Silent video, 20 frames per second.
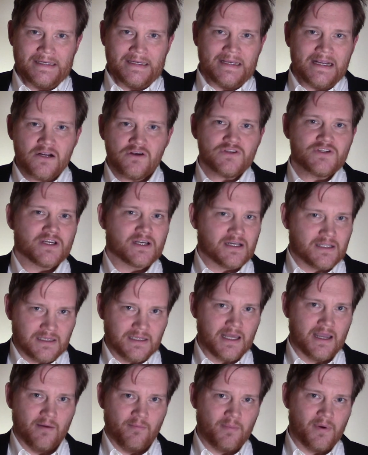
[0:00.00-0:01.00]
Here's a
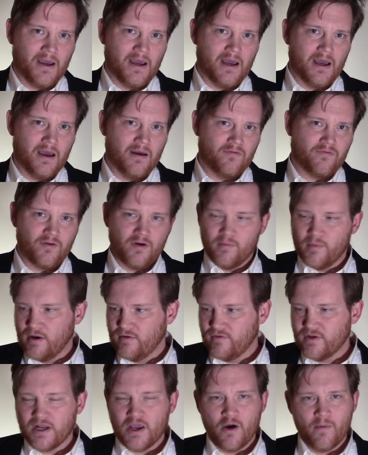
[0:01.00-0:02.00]
clip from
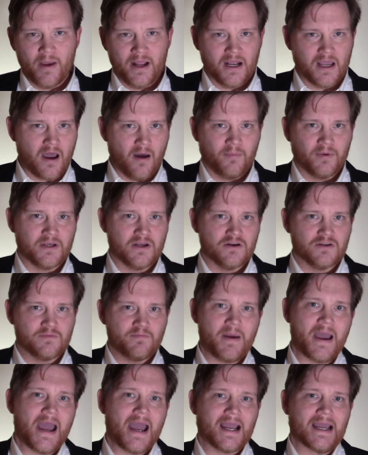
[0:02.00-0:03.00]
a video made a couple years
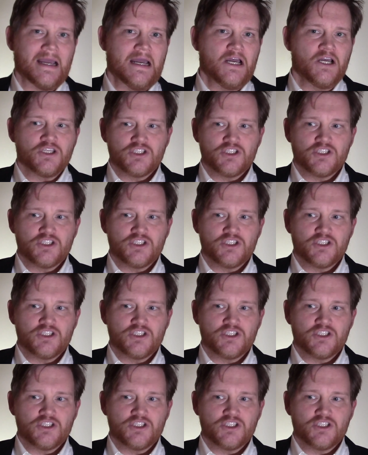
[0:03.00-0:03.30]
back